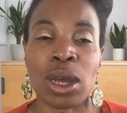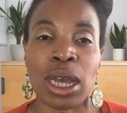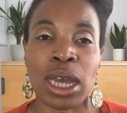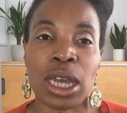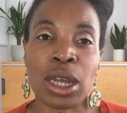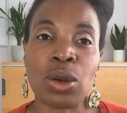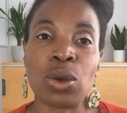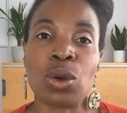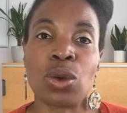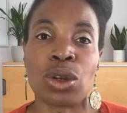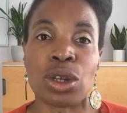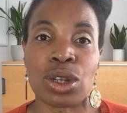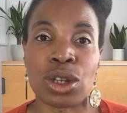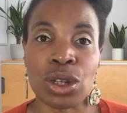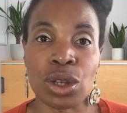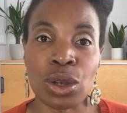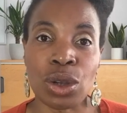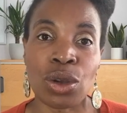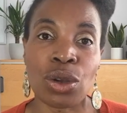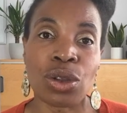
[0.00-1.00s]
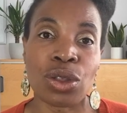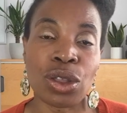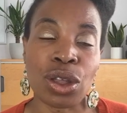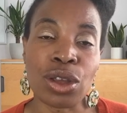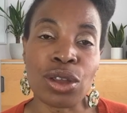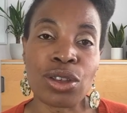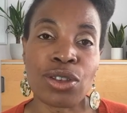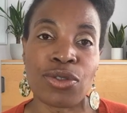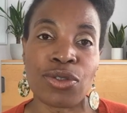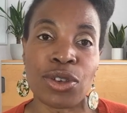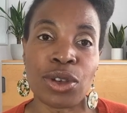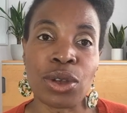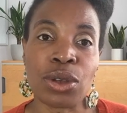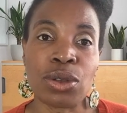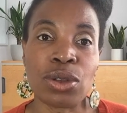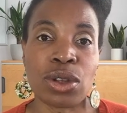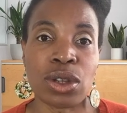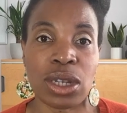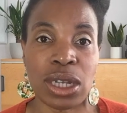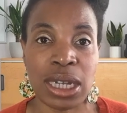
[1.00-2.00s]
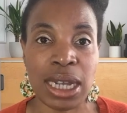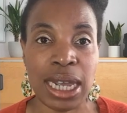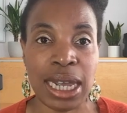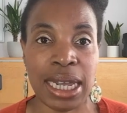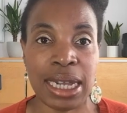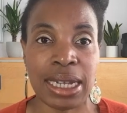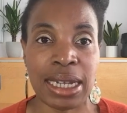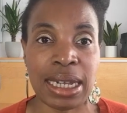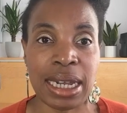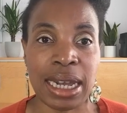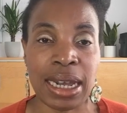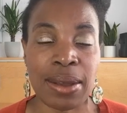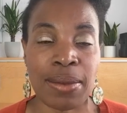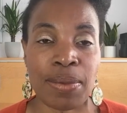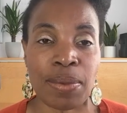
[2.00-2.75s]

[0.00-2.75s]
in order to cook those foods to eat it.